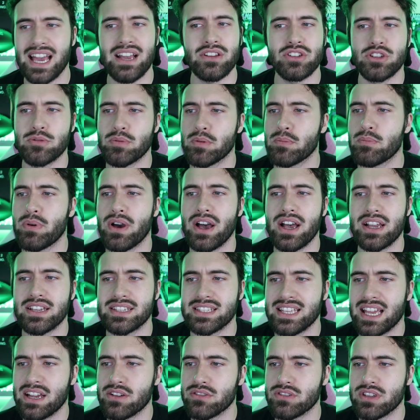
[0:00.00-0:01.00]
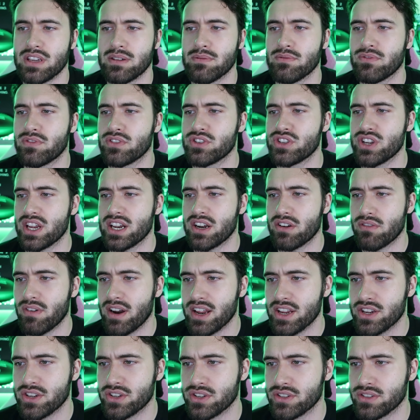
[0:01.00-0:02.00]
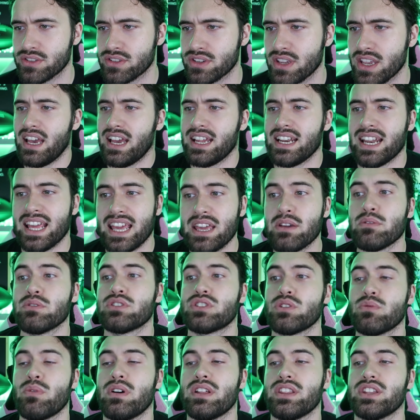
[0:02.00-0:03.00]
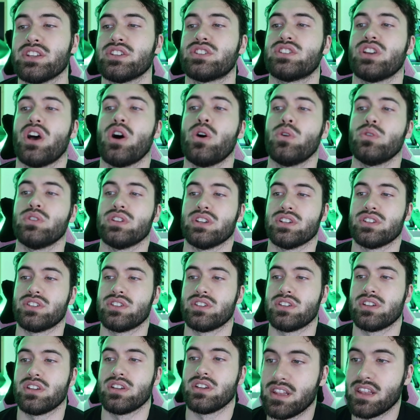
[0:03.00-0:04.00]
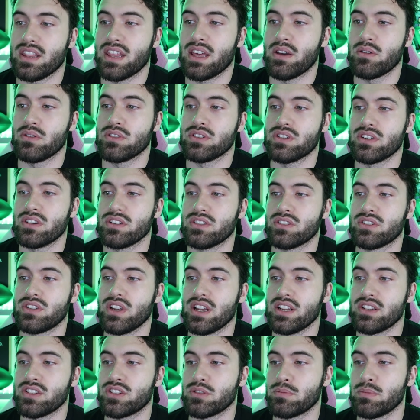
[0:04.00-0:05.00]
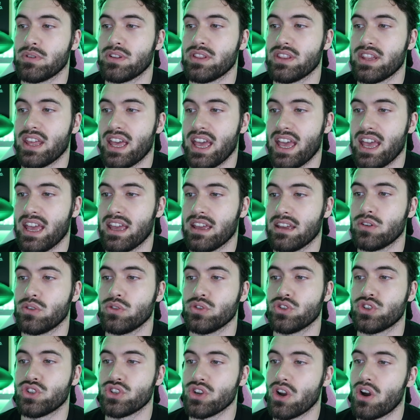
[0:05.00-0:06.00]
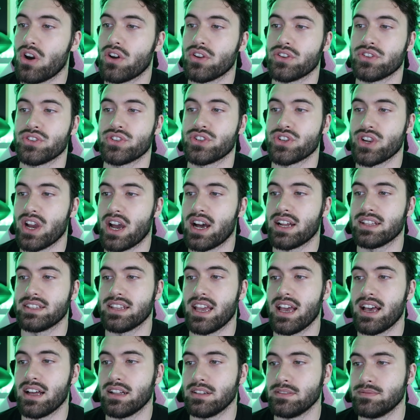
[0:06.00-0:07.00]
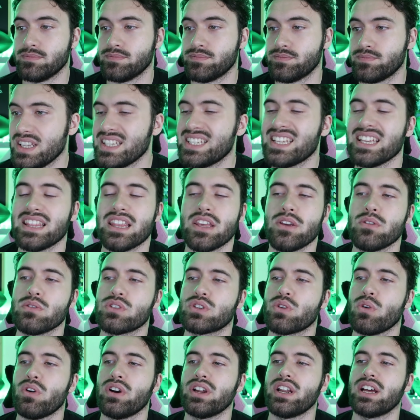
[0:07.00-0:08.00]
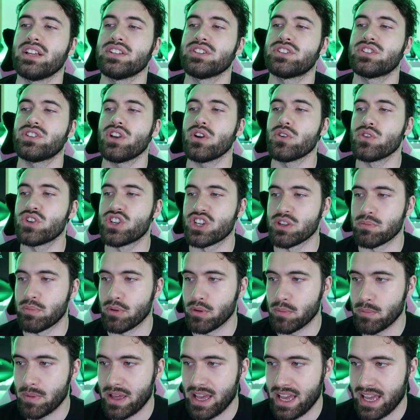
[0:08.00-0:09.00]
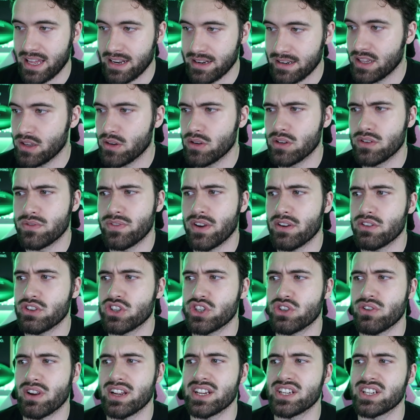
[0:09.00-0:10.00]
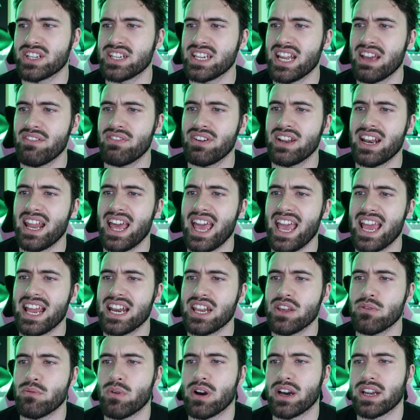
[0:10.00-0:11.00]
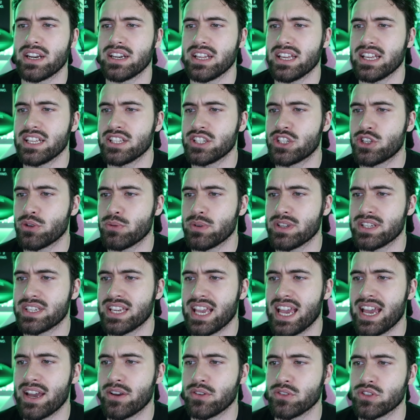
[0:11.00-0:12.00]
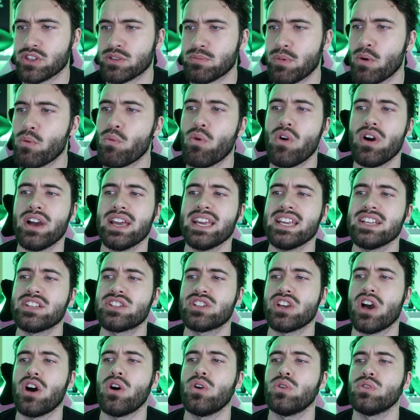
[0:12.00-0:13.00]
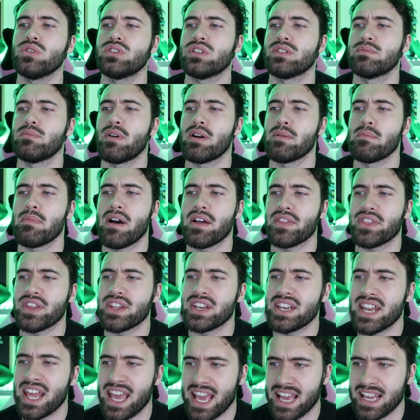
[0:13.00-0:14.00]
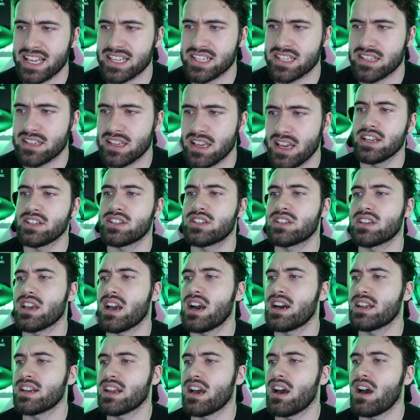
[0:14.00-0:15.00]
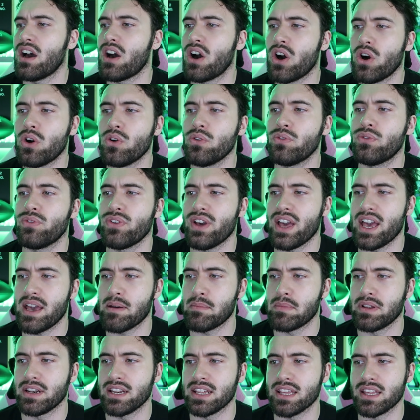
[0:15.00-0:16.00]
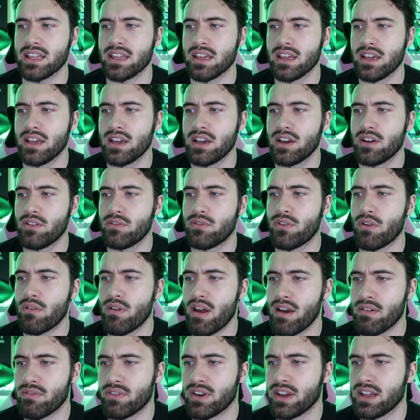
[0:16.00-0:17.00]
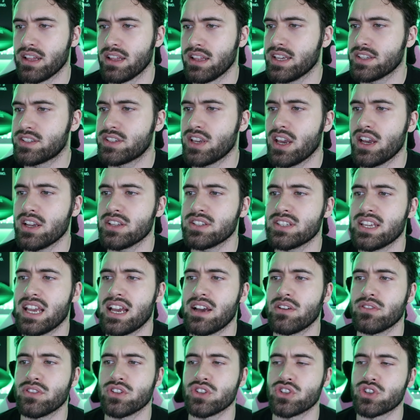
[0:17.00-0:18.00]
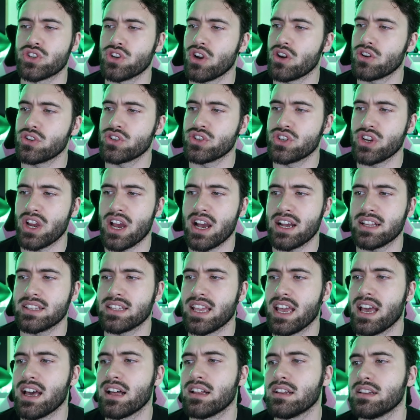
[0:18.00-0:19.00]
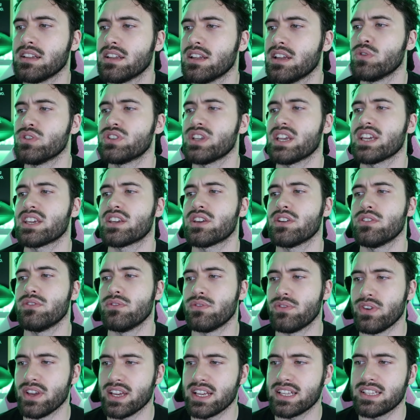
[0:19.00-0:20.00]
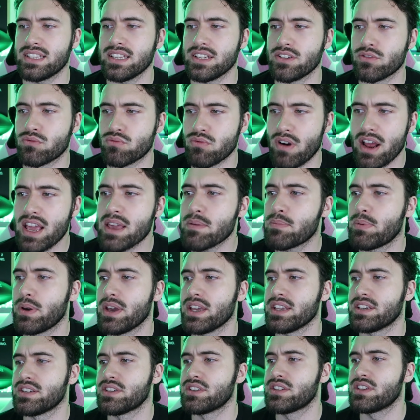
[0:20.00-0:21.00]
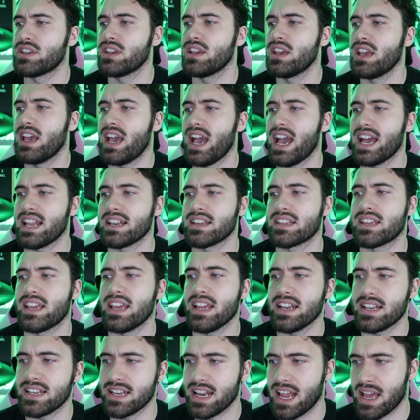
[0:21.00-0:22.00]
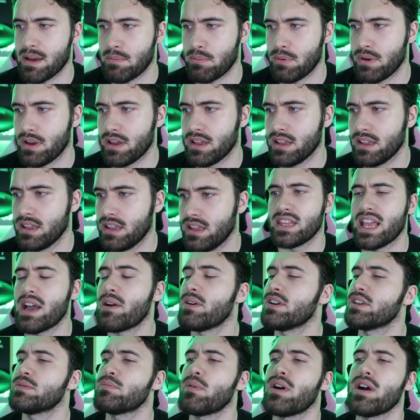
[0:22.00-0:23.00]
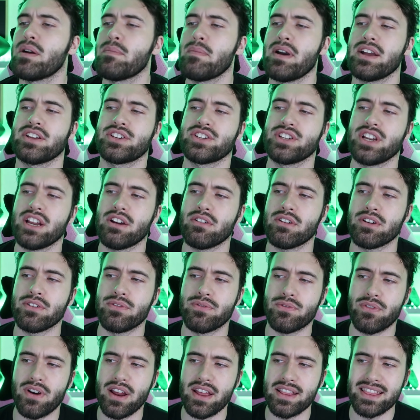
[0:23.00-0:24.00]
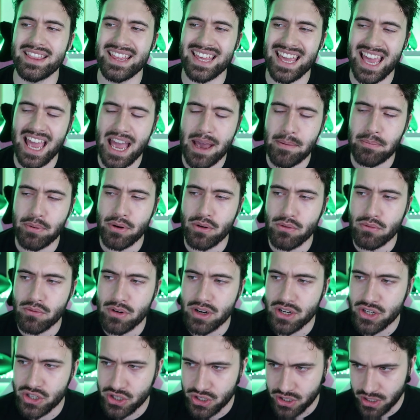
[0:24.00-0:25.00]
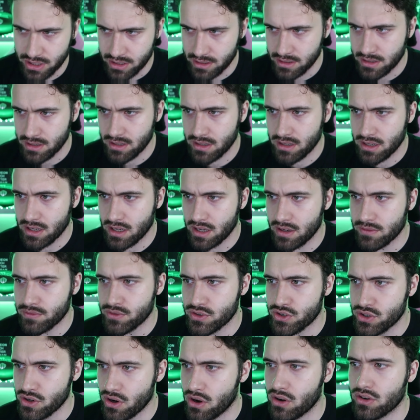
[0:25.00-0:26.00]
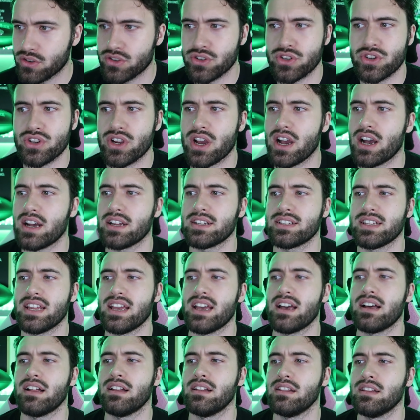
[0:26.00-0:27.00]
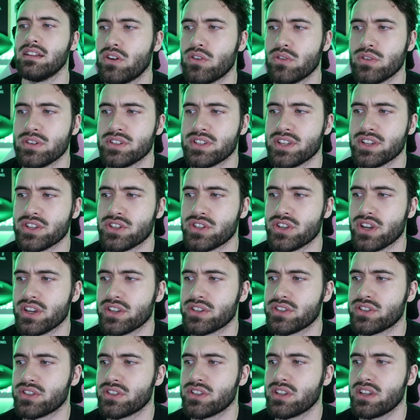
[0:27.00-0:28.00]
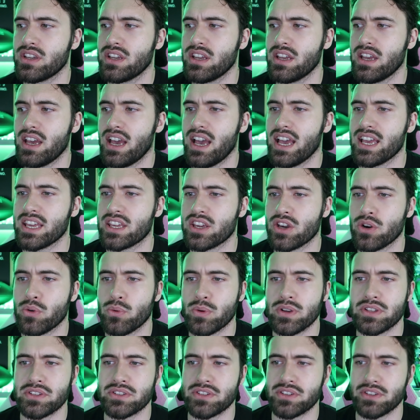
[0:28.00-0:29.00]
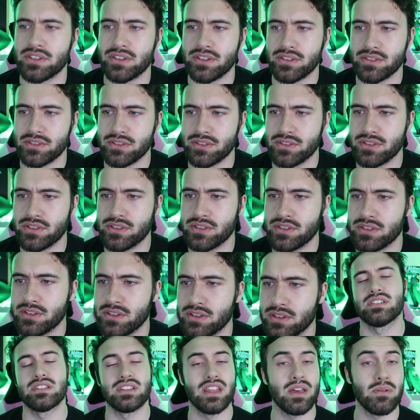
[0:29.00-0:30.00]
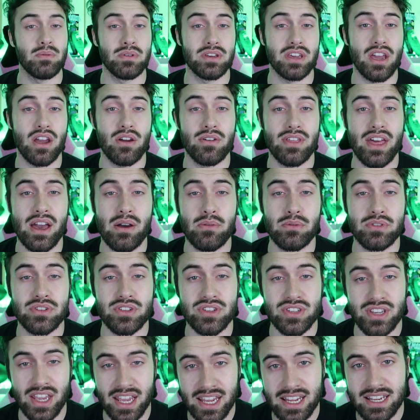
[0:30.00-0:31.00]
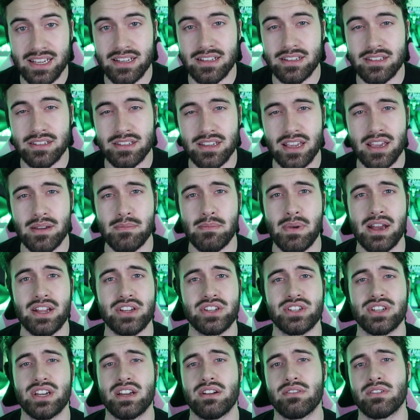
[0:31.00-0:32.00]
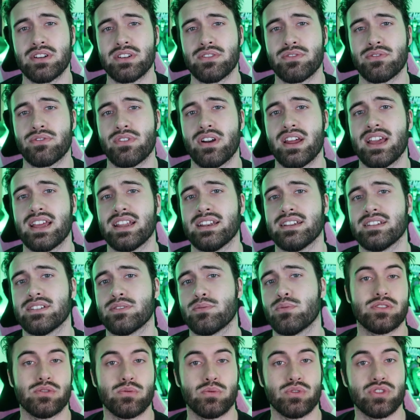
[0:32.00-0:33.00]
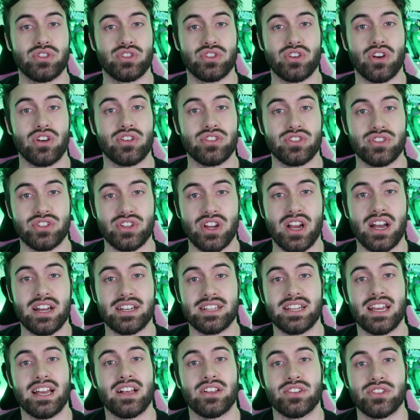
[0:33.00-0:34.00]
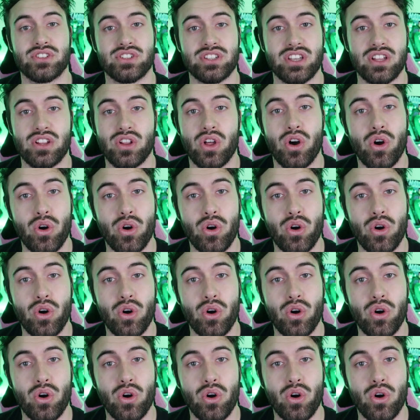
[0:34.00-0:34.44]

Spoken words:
The house had been passed down to him for generations. And he was the one that told us that there was a gentleman there called John Jardell. He said that he was quite an unsociable man and that he was very strange and never let anyone into his house. But what he told my mother next has scarred our whole family forever. It turns out that John Jardell was a convicted rapist and kidnapper. Now, is my imaginary friend the apparition of John Jardell, or is it just a coincidence? So there we go, that was Zayden's imaginary friend. Was John Jardel still